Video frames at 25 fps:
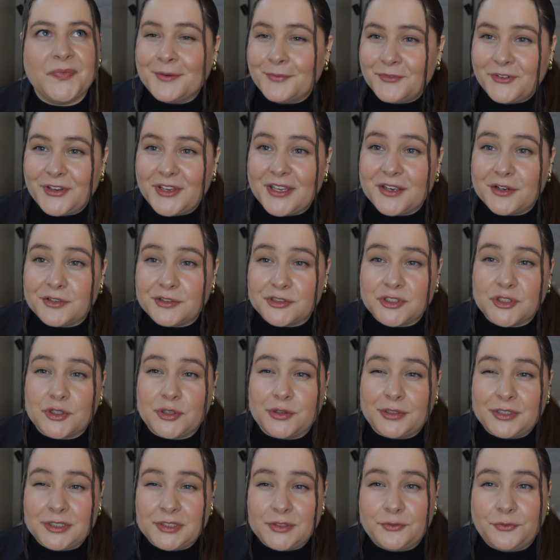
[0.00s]
Fingers
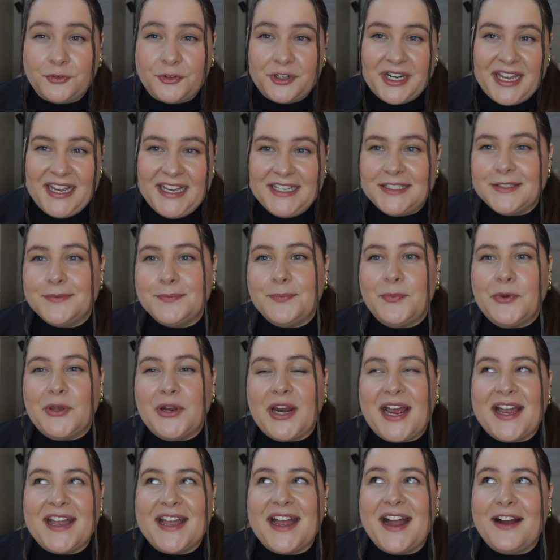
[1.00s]
crossed for that, but
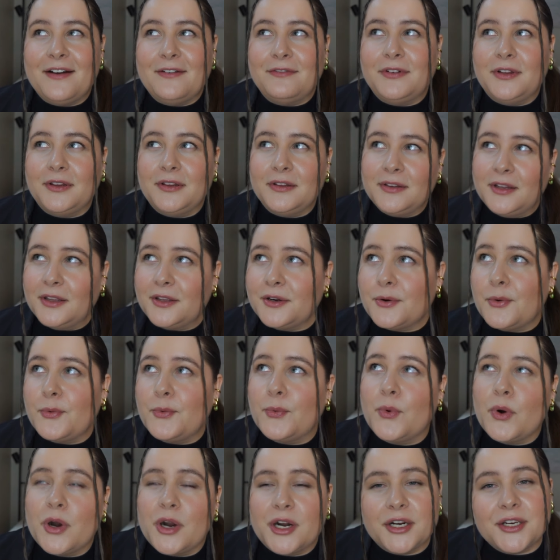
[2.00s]
I have a lot of
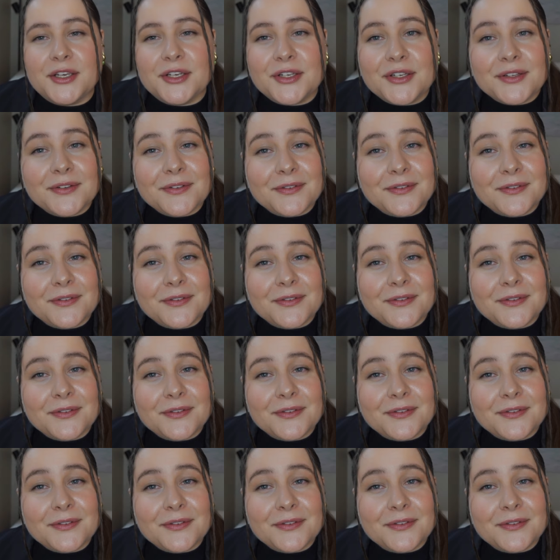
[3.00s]
work